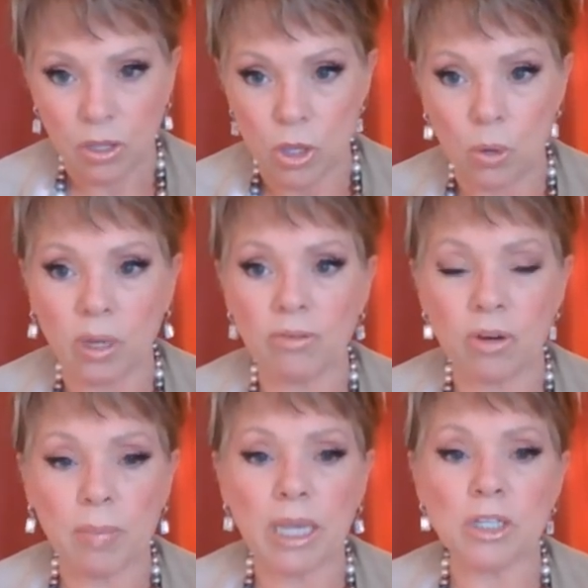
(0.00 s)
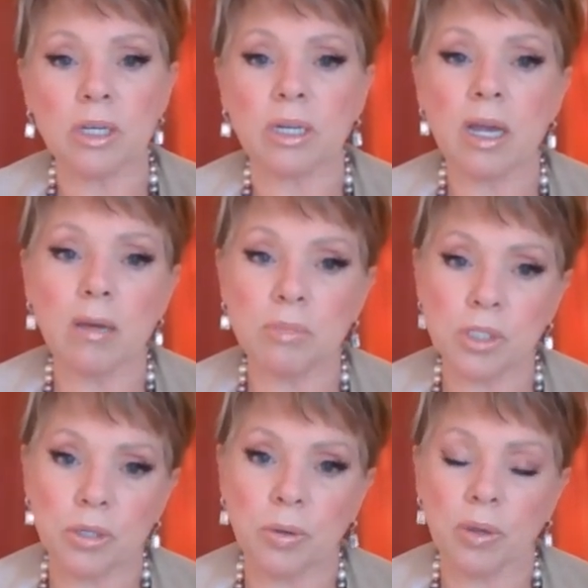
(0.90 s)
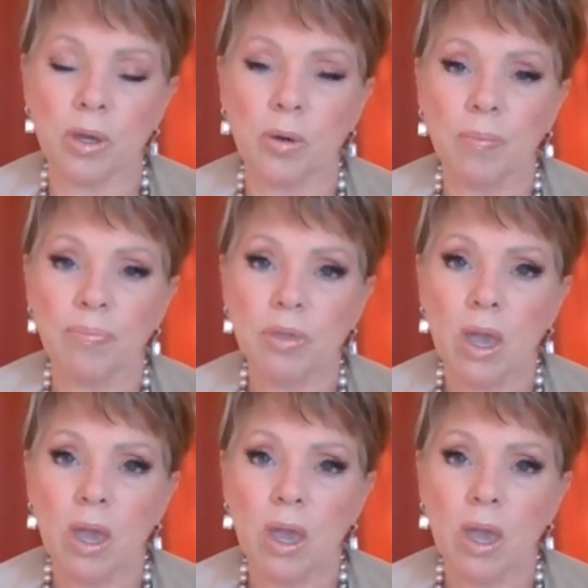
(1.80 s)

new information comes to you